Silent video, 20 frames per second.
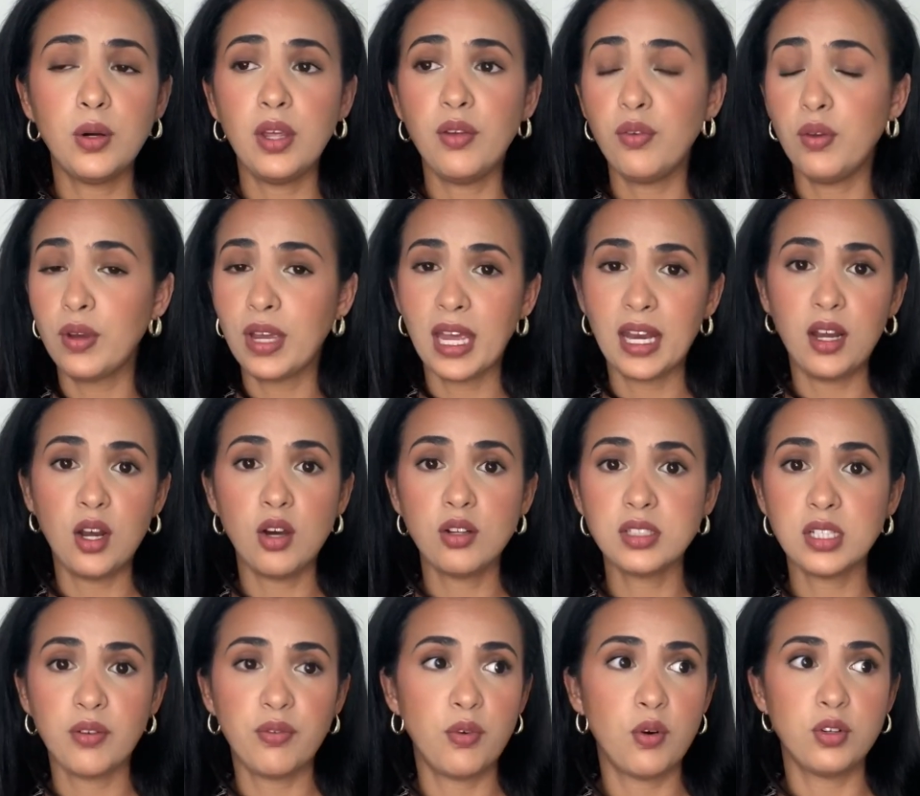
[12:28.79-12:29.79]
If you cannot
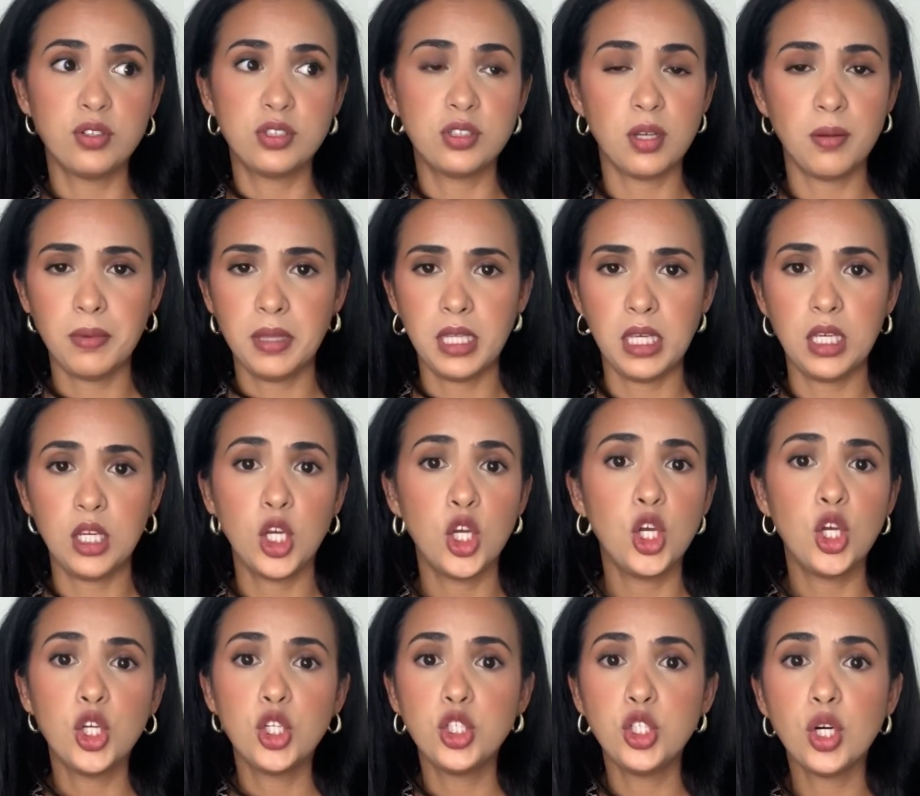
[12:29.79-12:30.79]
afford something,
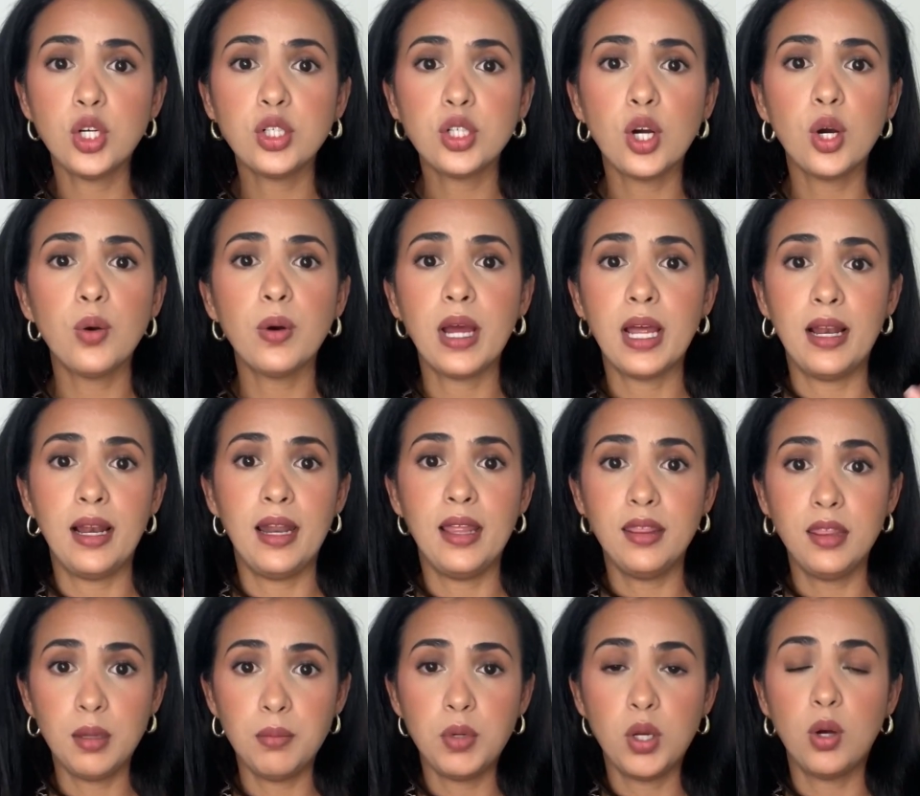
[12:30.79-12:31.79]
don't go and let
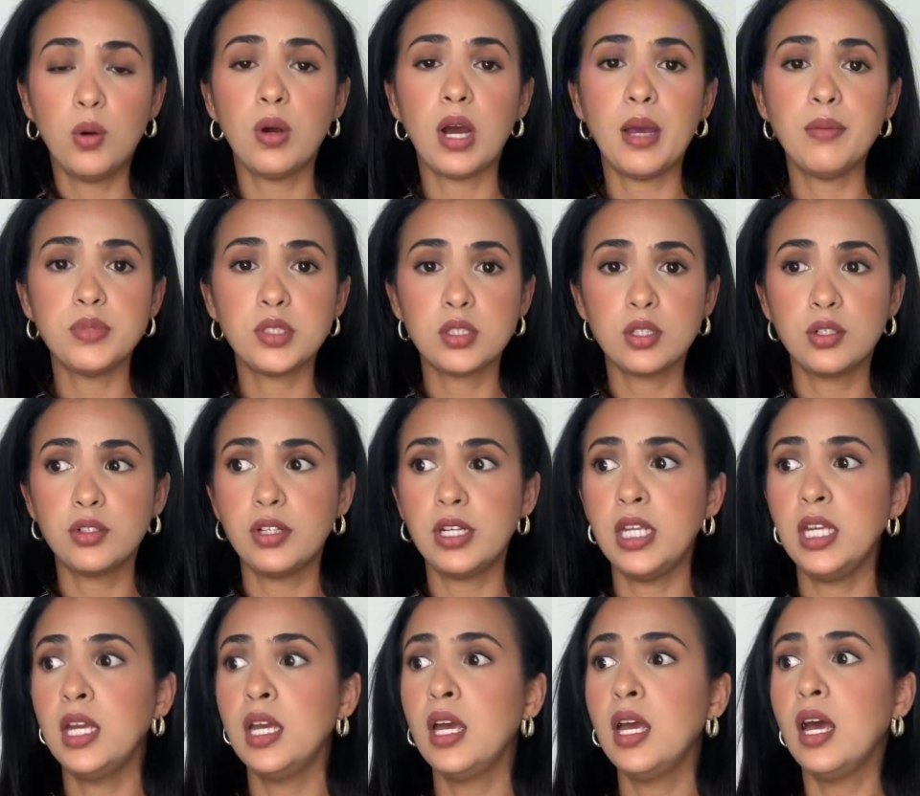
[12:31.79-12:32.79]
them know, I'm sorry,
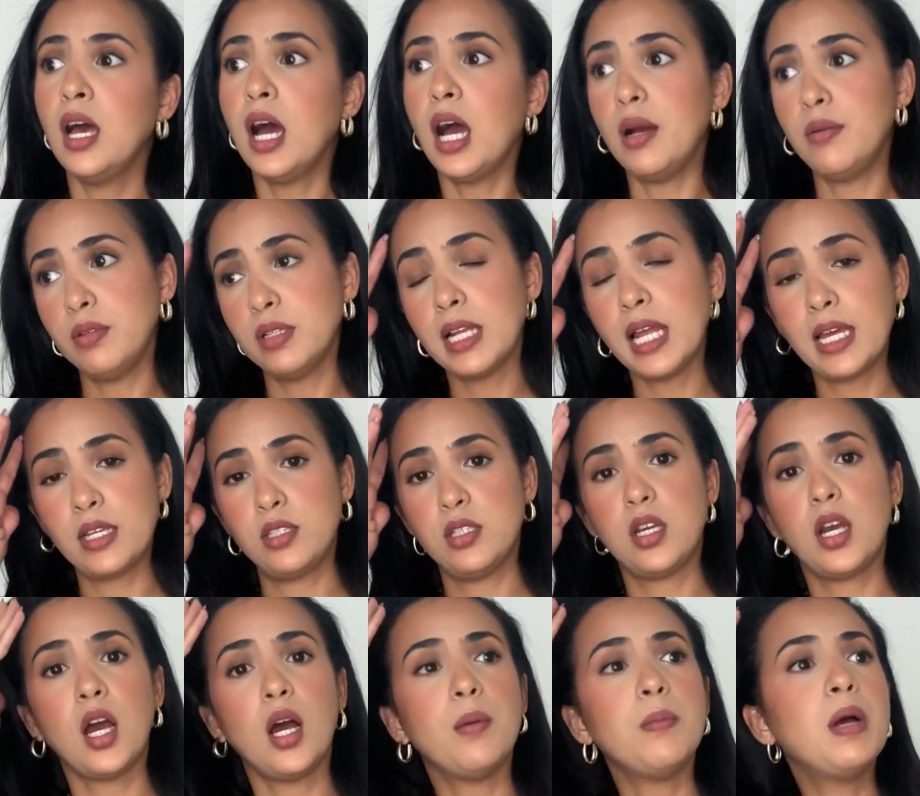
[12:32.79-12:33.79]
I would like to
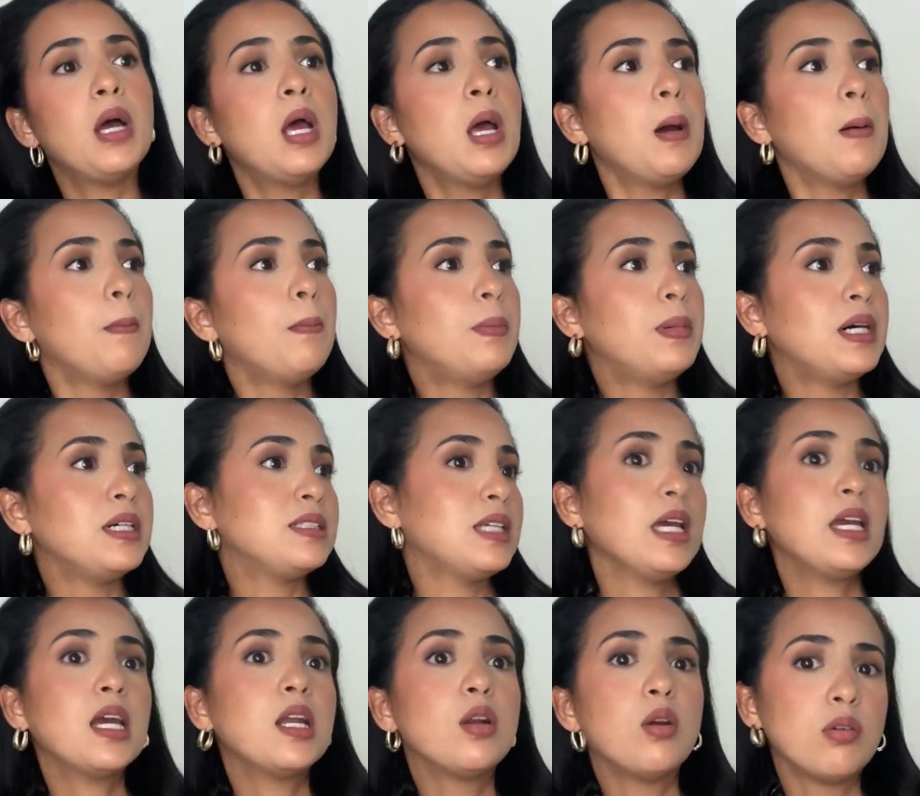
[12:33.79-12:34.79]
come, but I
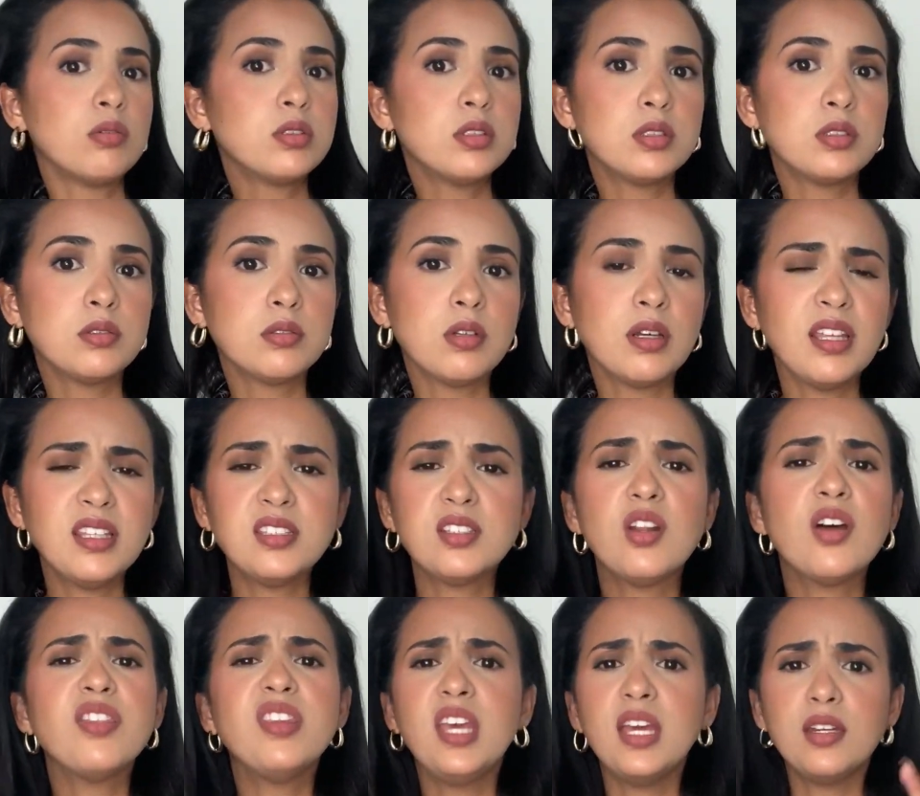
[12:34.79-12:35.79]
cannot. It's
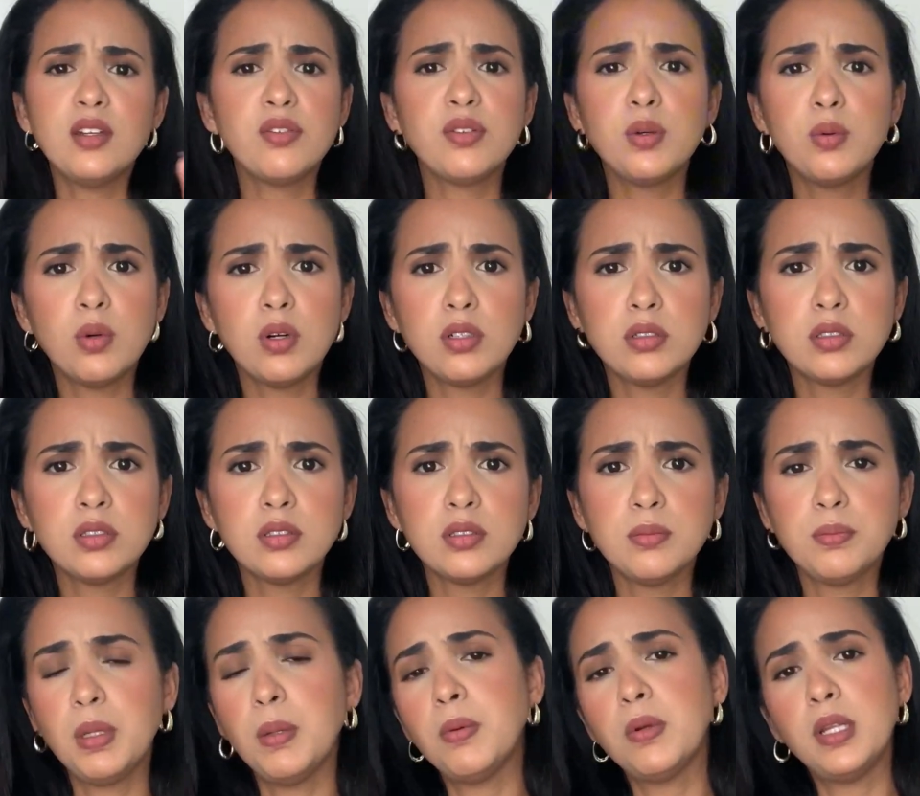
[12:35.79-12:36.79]
not the end of the world.
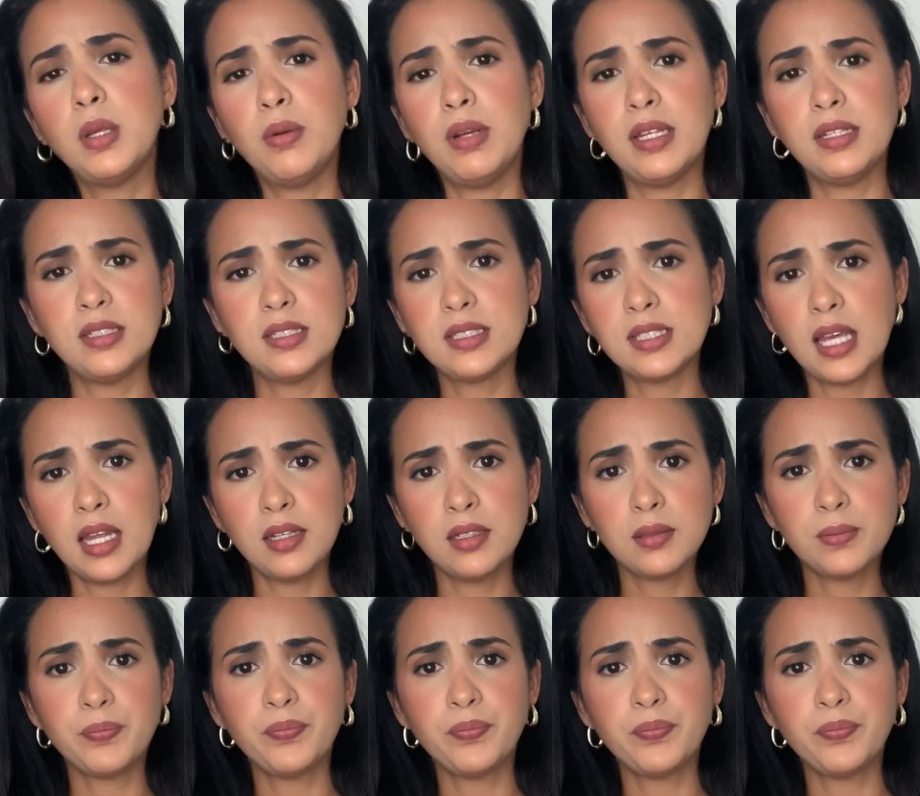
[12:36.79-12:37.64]
People, they will understand.